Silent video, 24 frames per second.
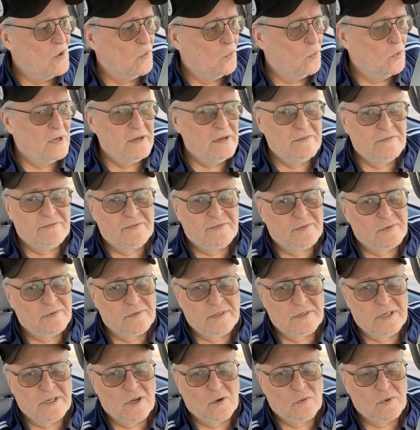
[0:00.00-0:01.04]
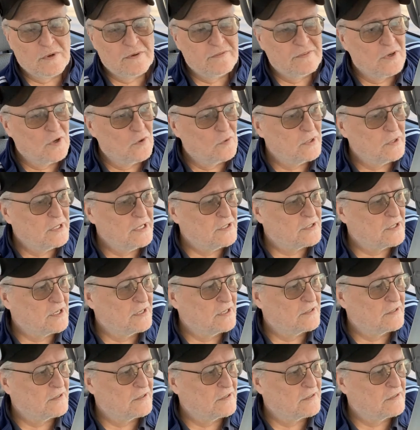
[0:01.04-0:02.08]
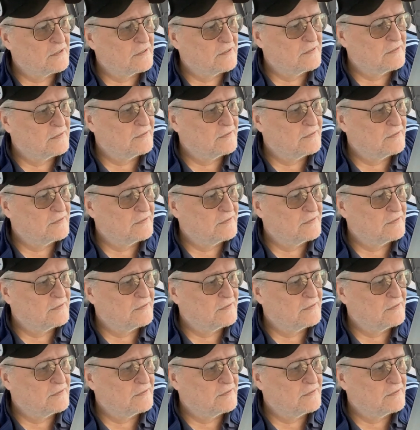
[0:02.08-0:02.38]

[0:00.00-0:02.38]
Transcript: we've, you know, we've known each other